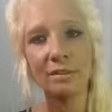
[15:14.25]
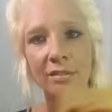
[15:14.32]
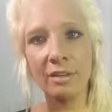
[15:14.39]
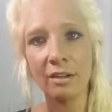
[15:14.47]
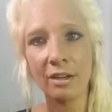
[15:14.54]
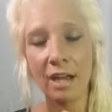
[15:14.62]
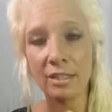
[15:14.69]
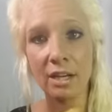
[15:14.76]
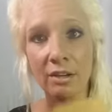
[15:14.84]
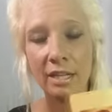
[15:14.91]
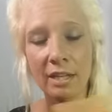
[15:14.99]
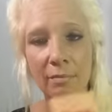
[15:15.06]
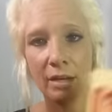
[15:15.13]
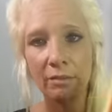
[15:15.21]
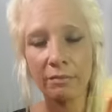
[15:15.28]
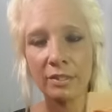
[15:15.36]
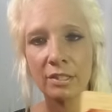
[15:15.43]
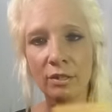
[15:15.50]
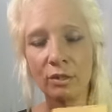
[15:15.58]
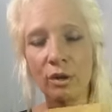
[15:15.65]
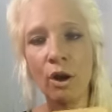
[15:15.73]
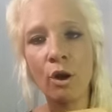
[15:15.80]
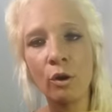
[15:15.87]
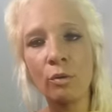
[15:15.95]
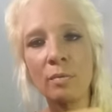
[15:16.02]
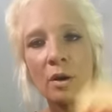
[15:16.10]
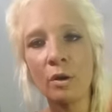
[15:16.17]
they're not talking about a physical
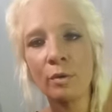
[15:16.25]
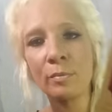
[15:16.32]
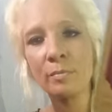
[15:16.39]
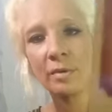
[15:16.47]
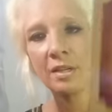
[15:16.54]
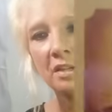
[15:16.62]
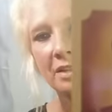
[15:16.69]
home, home.